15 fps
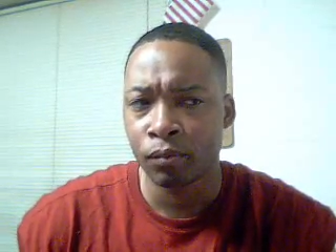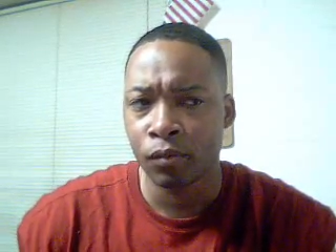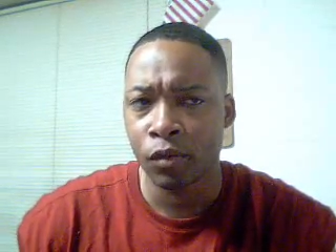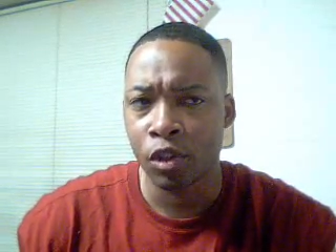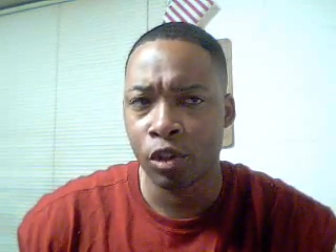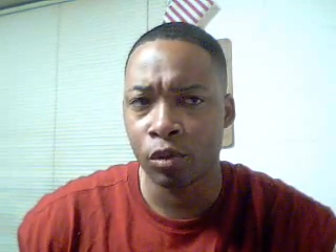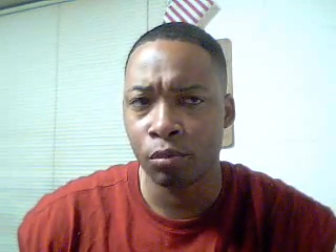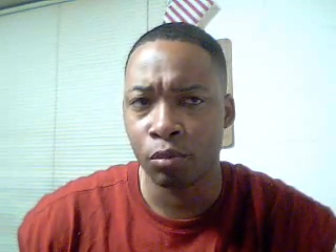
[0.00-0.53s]

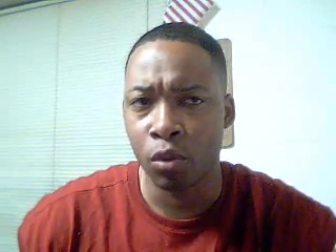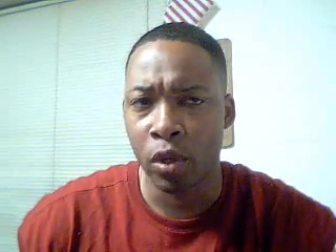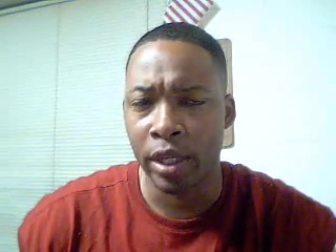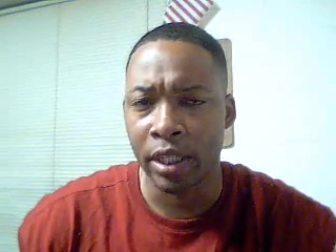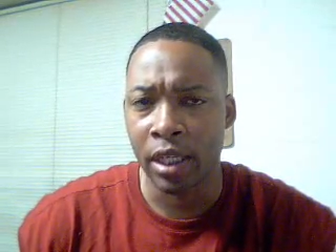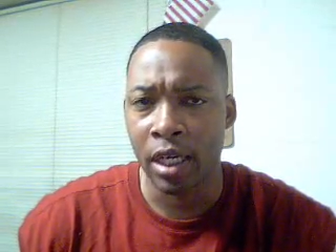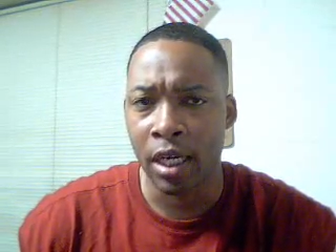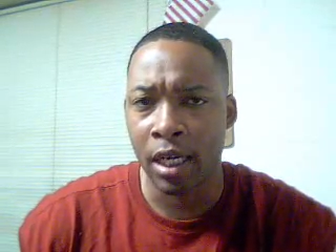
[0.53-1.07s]
to
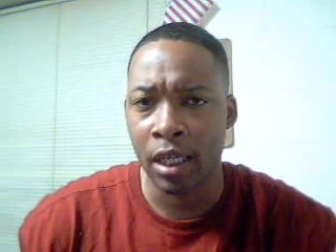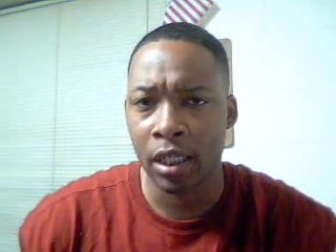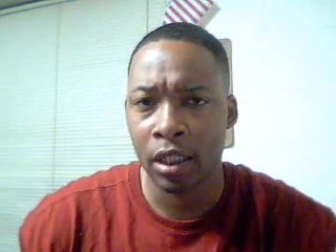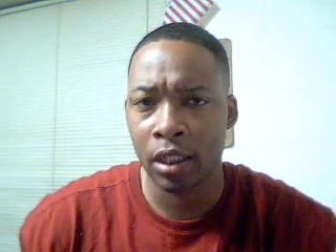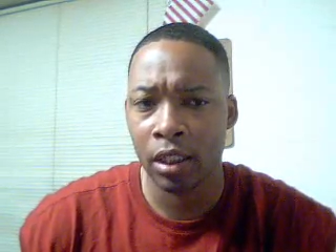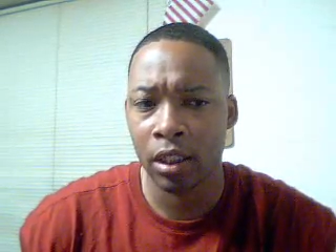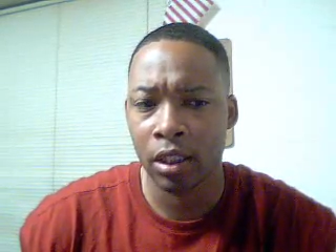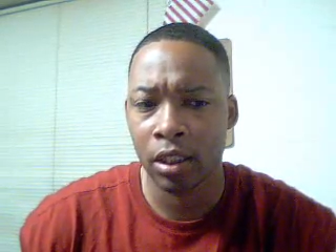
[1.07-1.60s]
boycott
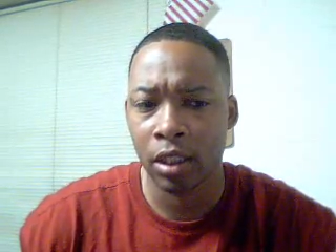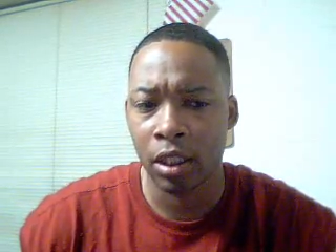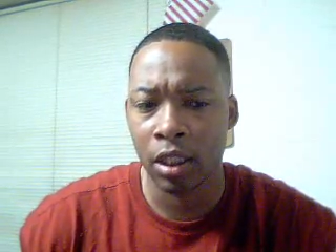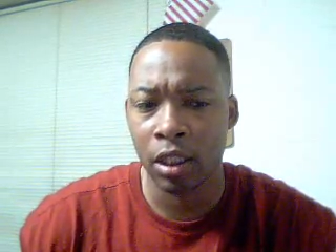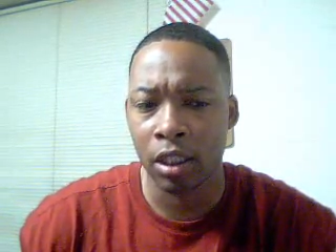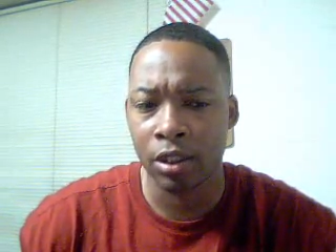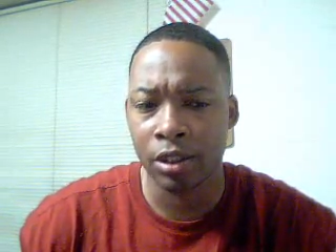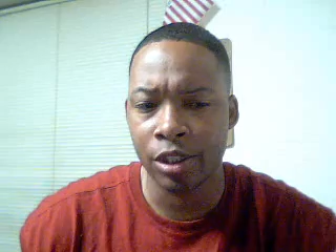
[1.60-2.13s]

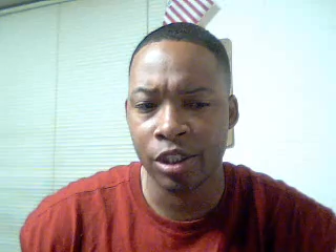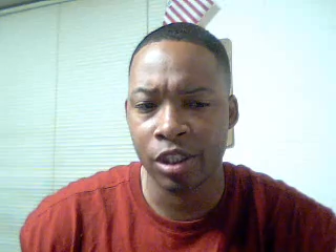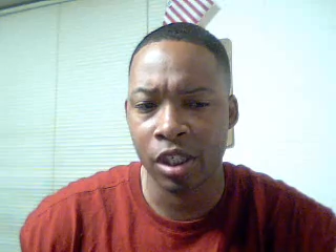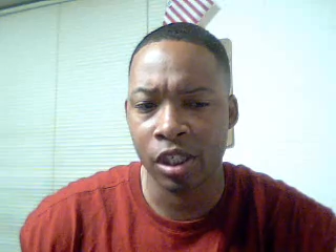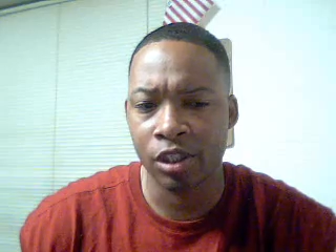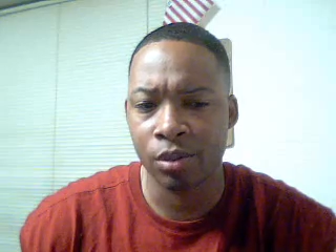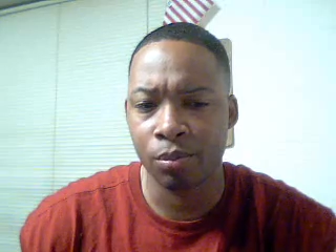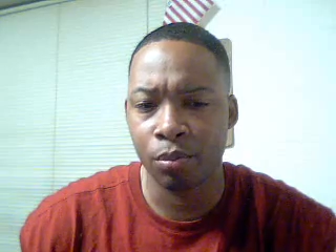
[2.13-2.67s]

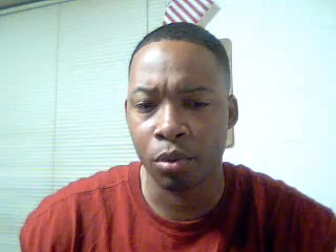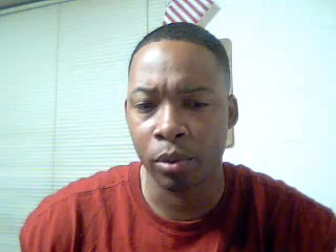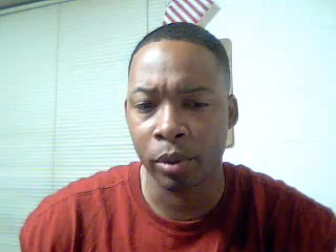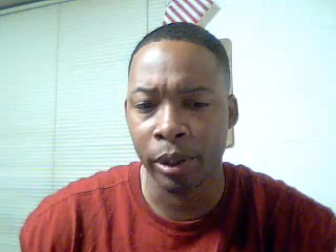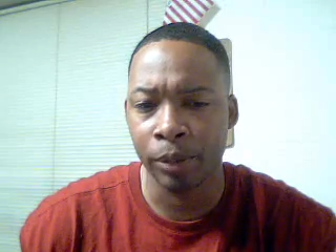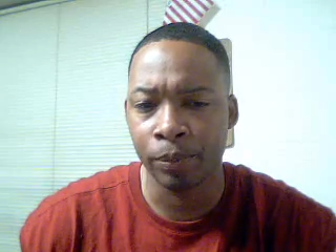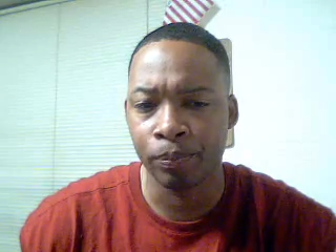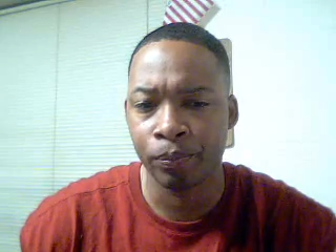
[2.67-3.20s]
Dijon
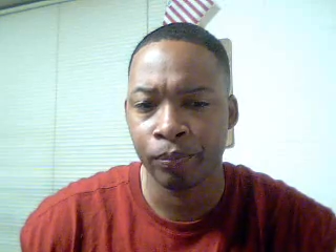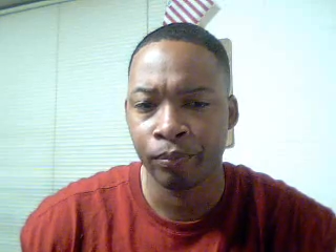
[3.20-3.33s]
Supreme.